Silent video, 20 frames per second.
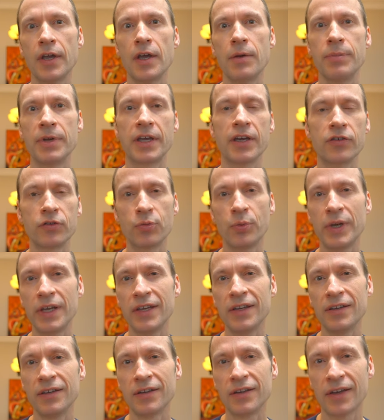Because
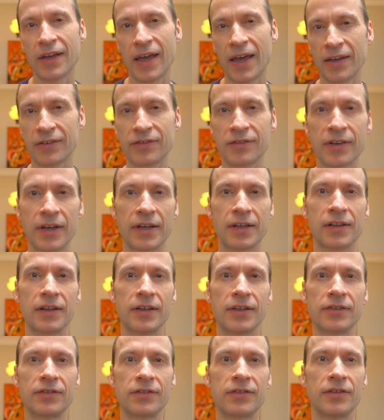we, as
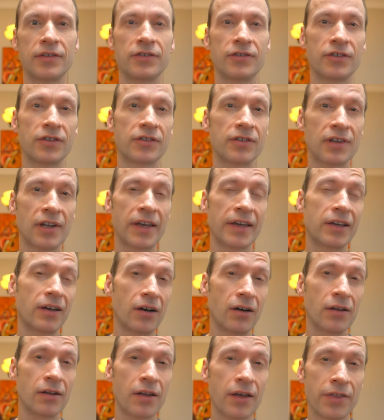cyclists, just like
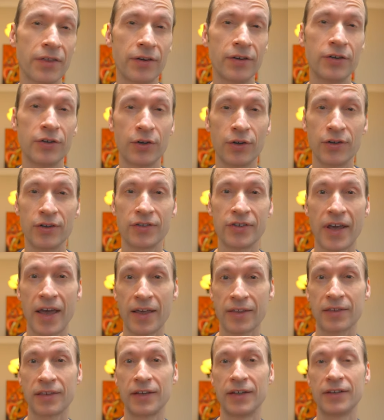all other endurance
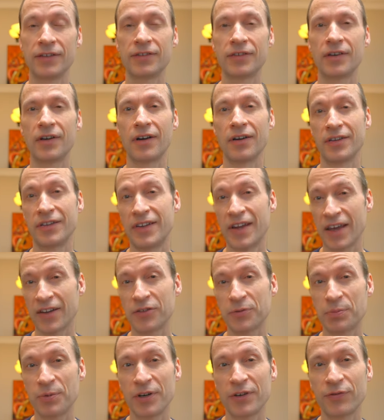athletes, are
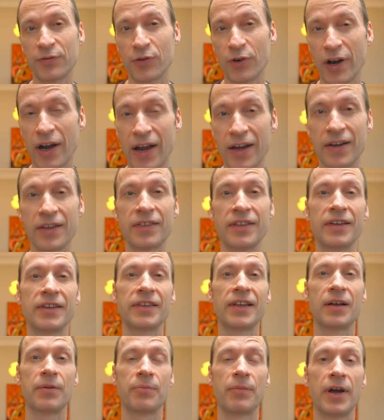desperate for anything
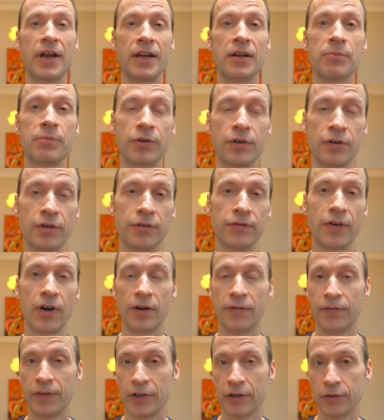that might improve our
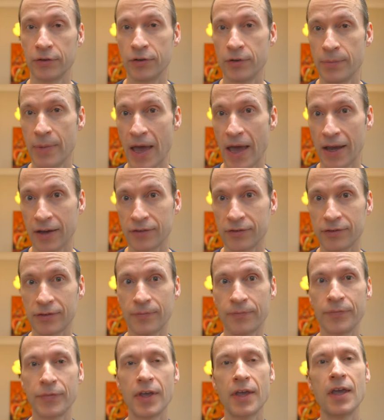VO2 max.
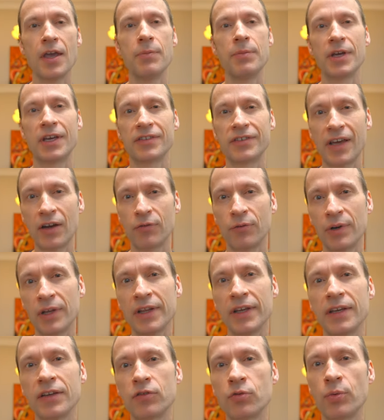Because that
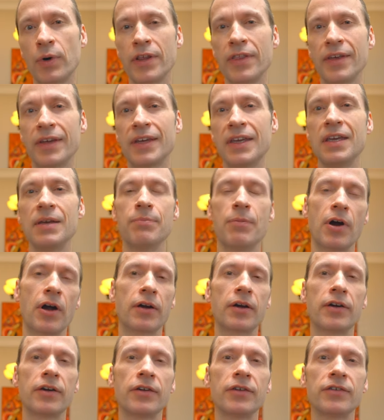really is one of the key
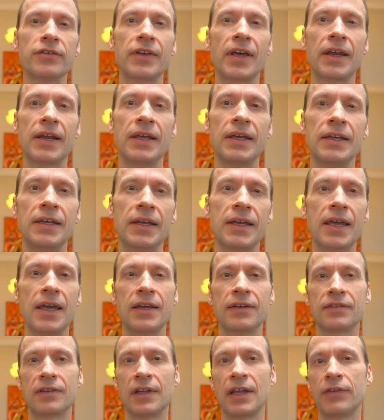markers that
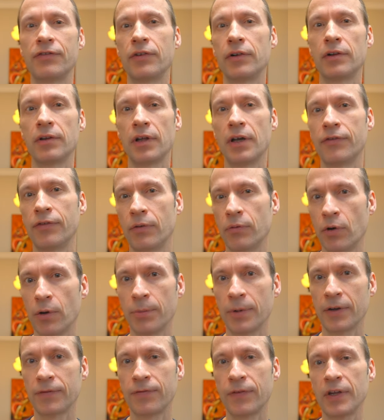indicates level of
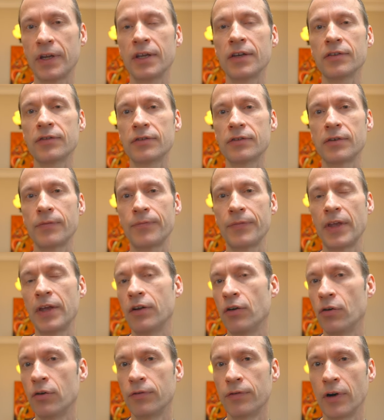aerobic fitness and
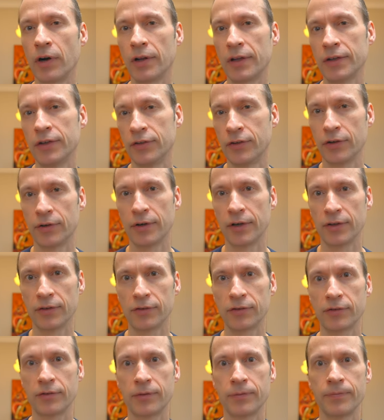overall
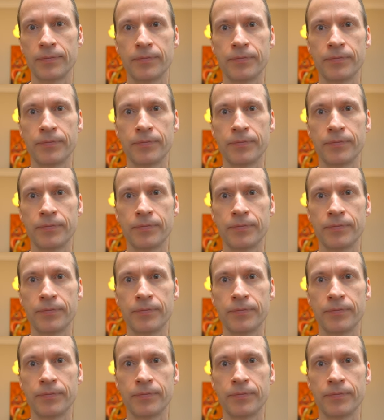endurance.